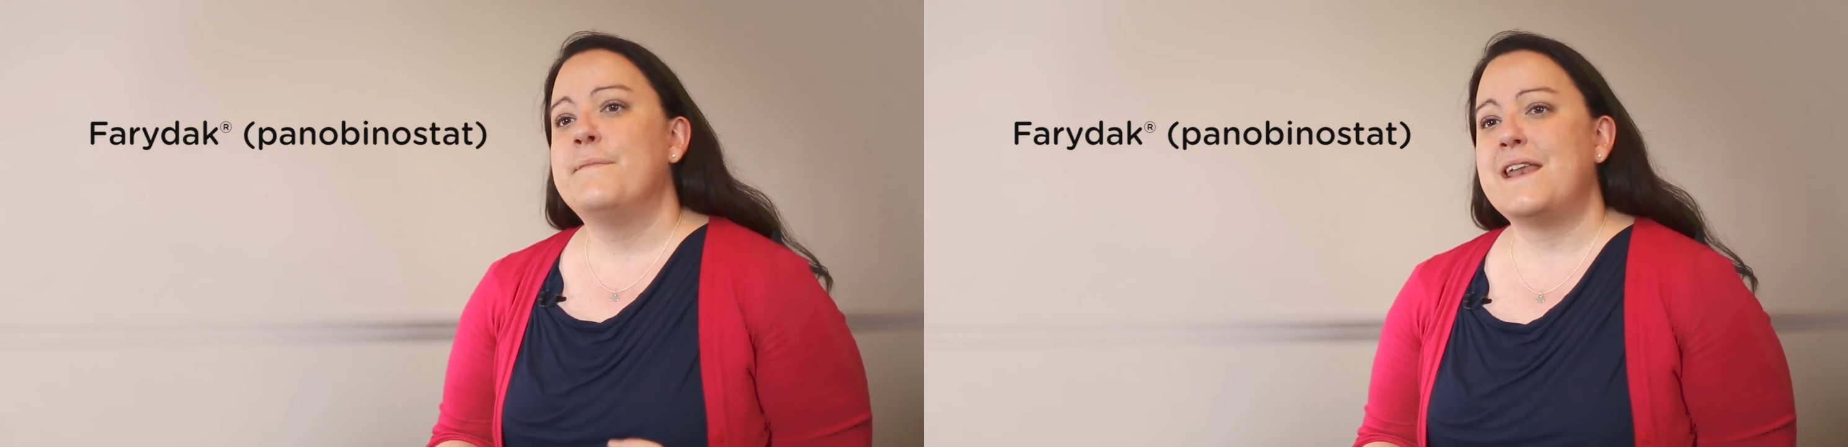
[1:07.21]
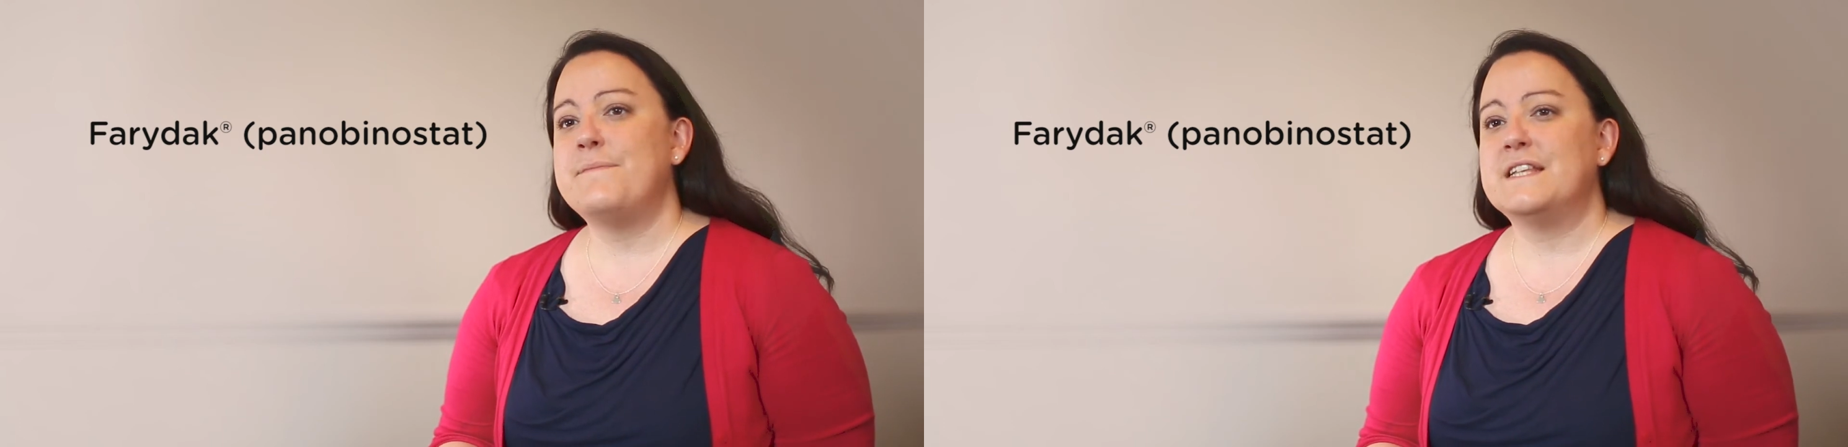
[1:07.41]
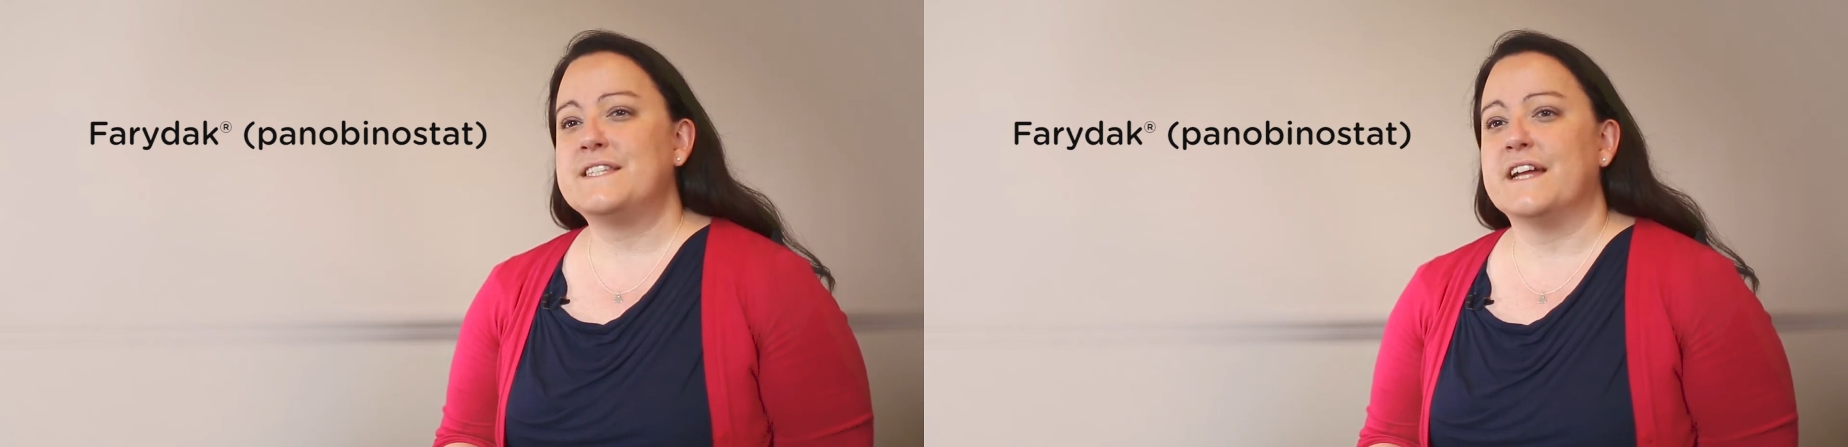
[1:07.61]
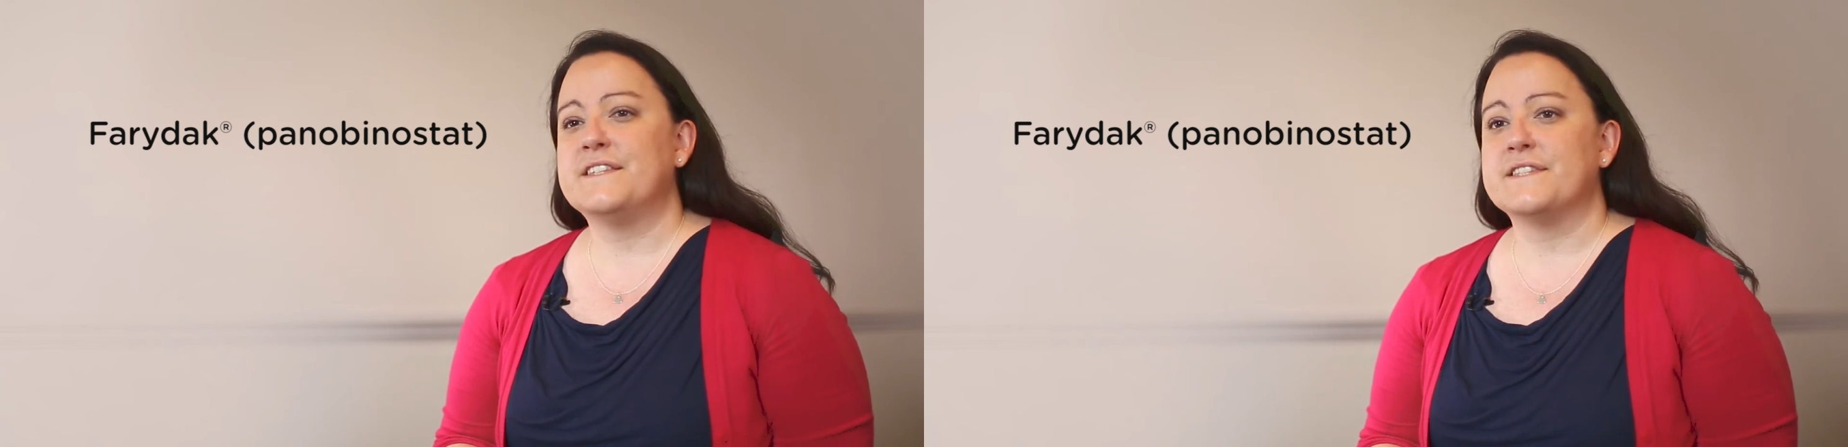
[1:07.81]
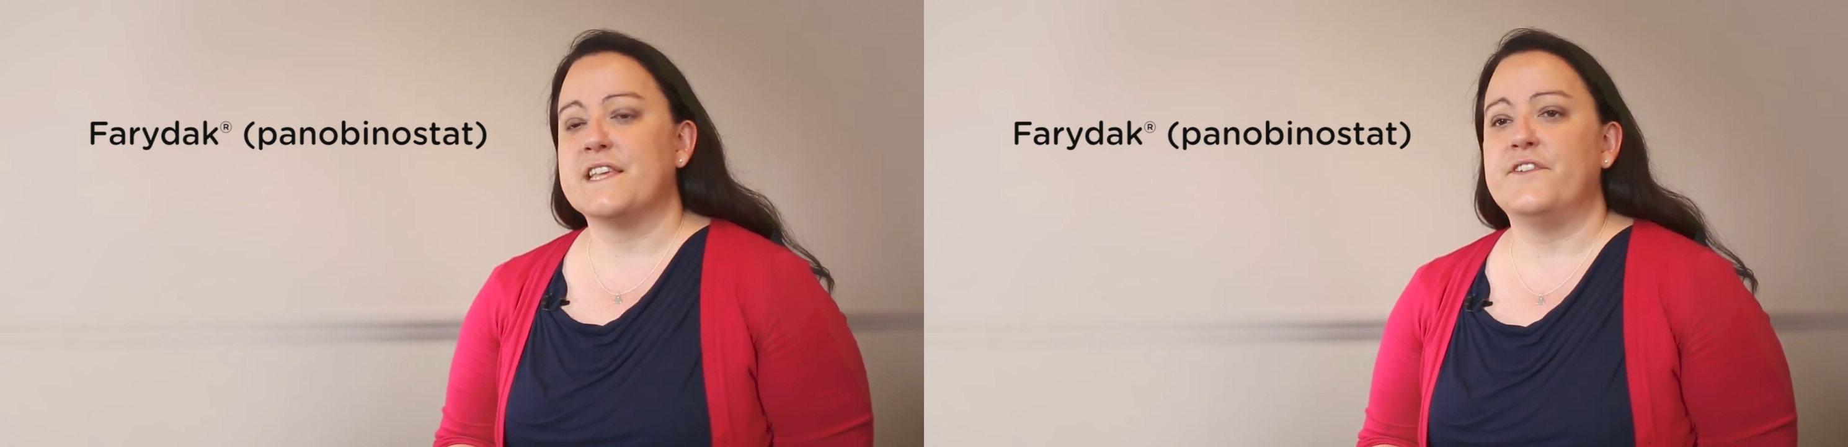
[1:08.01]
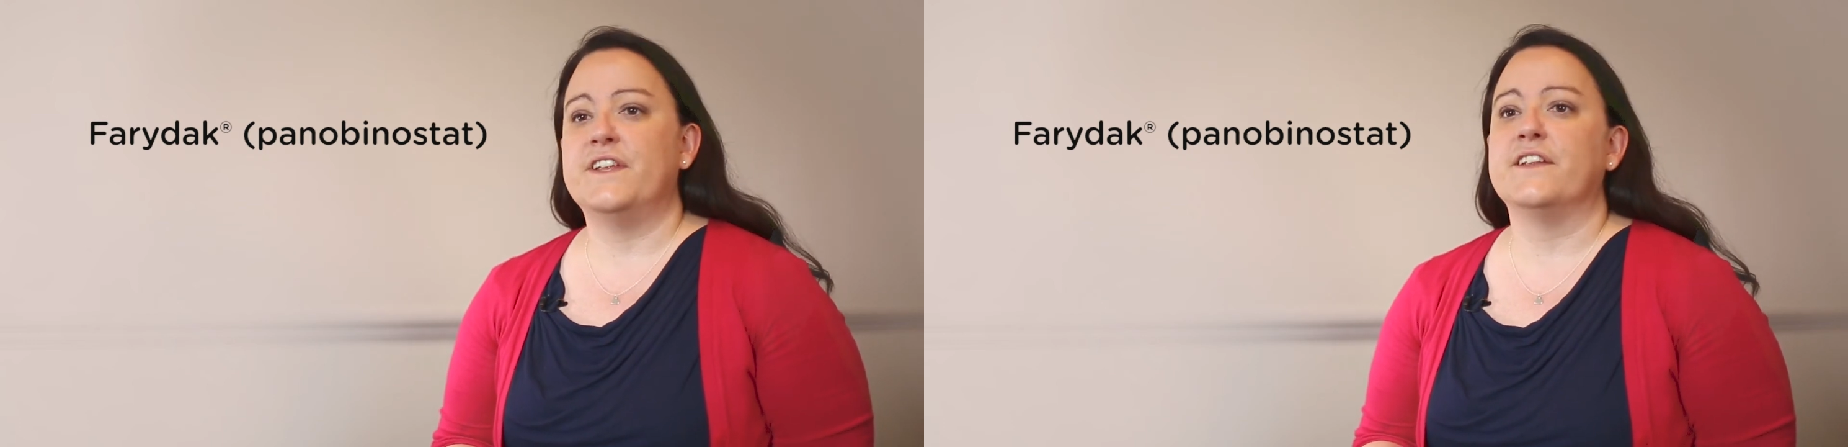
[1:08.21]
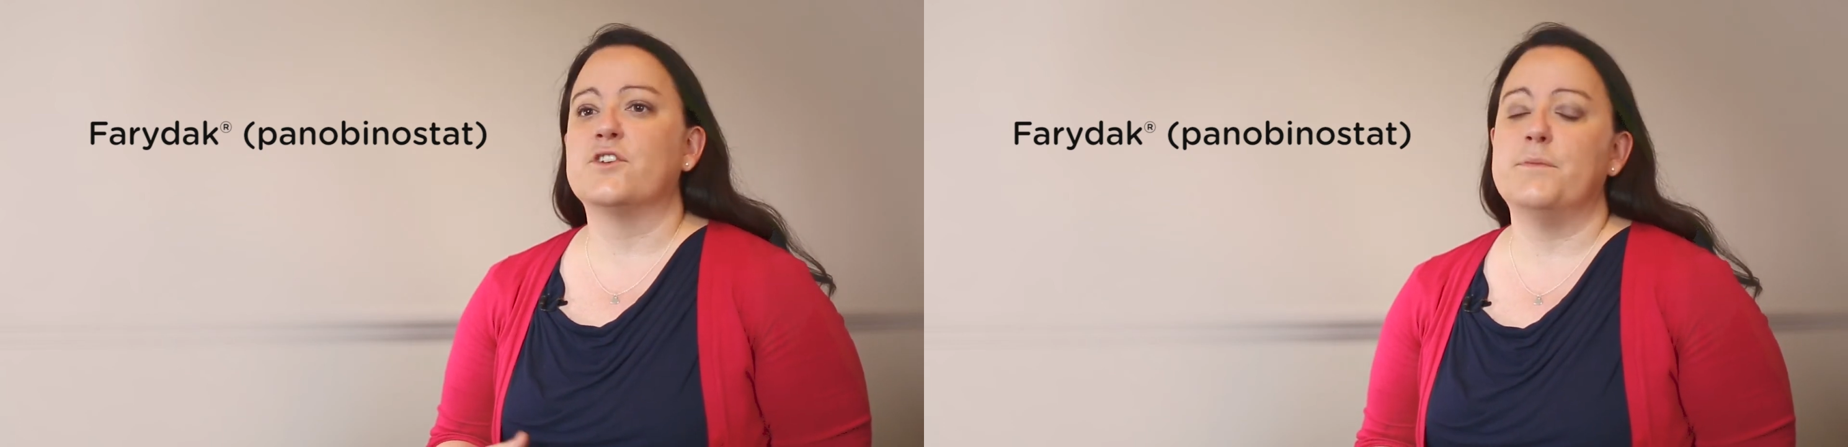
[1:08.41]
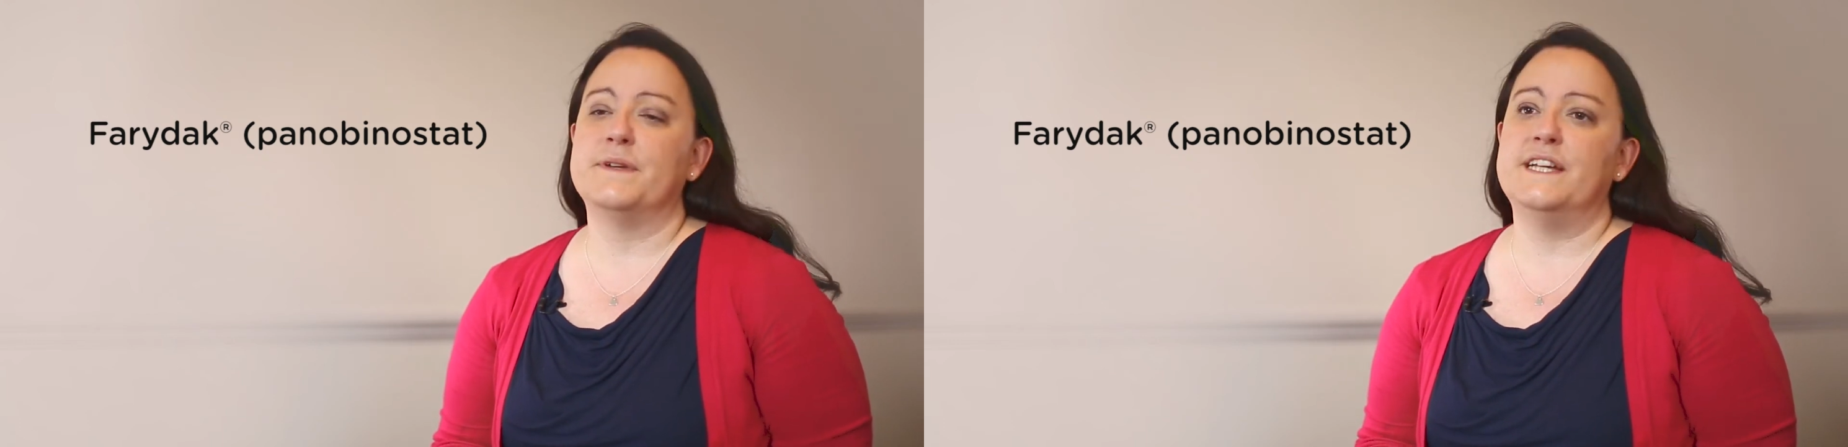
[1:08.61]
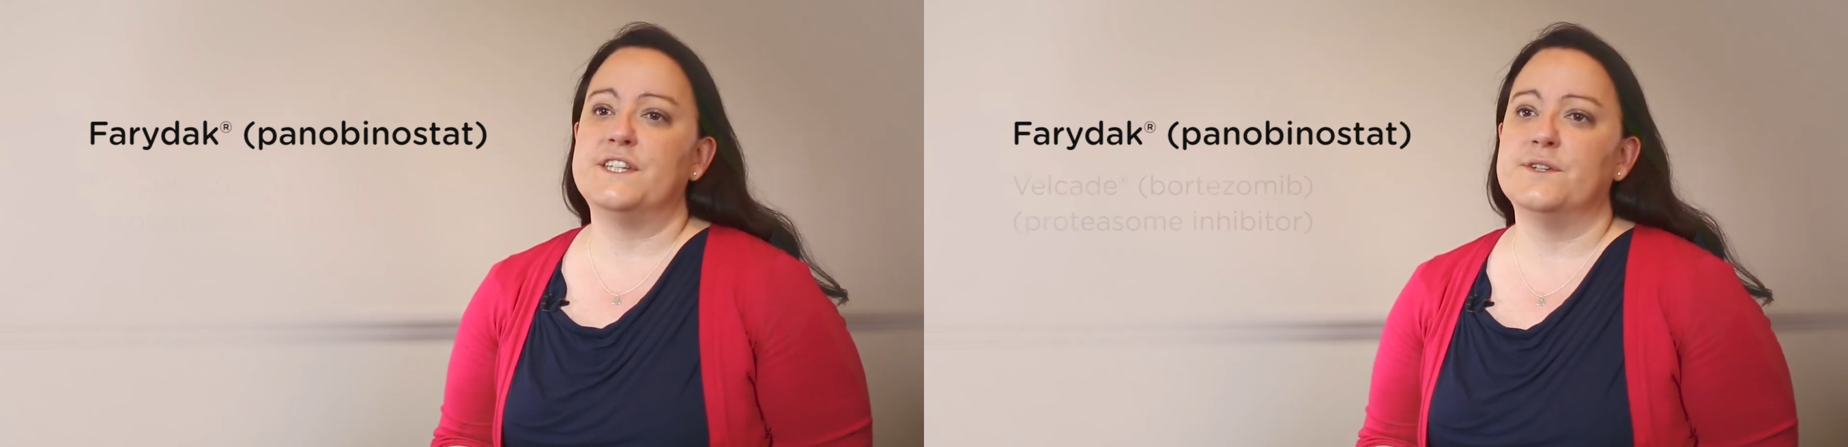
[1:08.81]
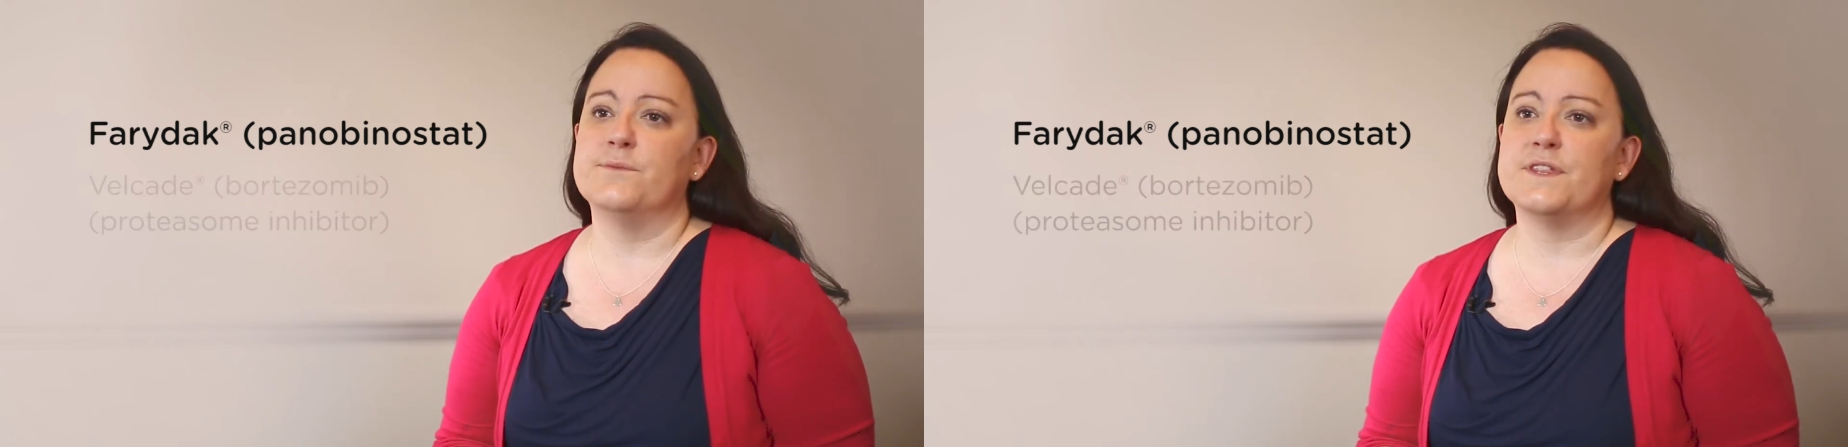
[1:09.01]
Panobinostat is given in
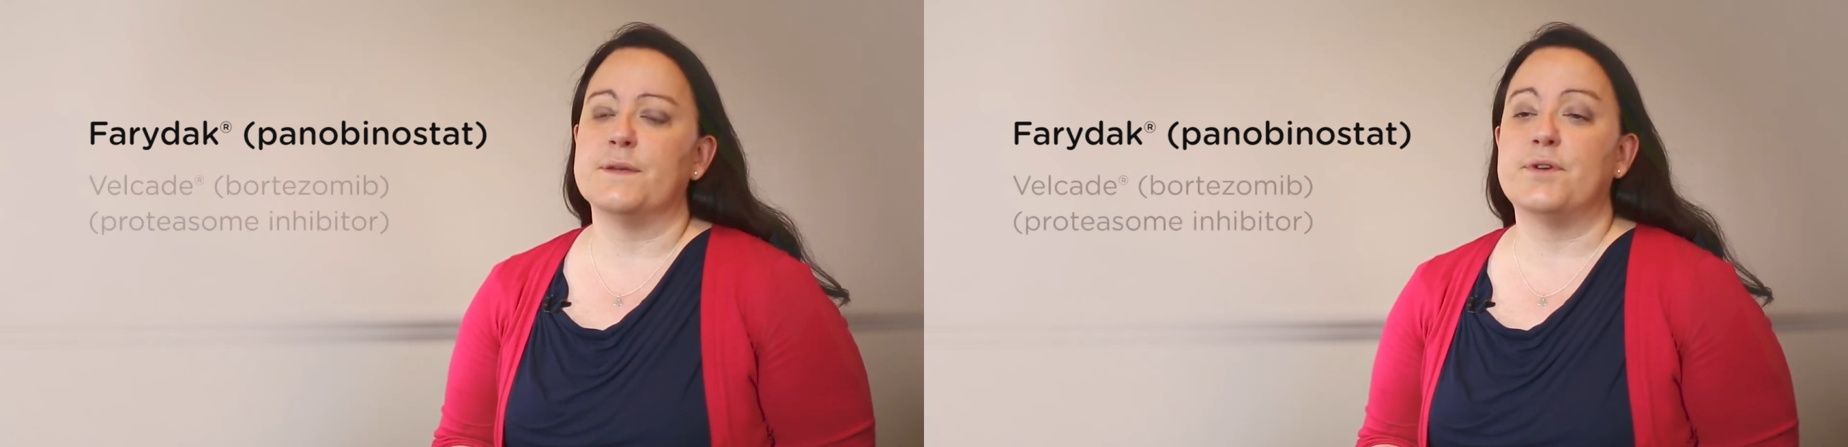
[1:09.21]
combination with the